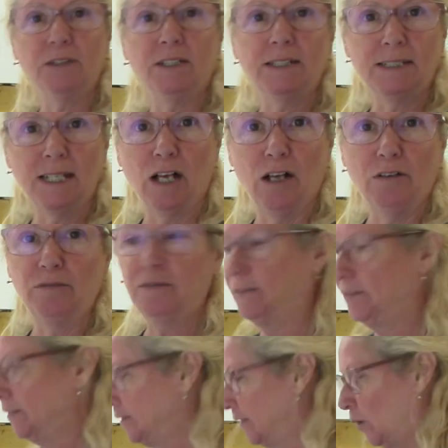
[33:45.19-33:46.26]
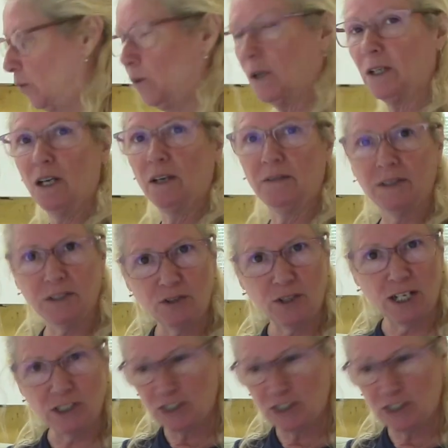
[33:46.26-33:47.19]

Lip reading: to self, don't work over the trash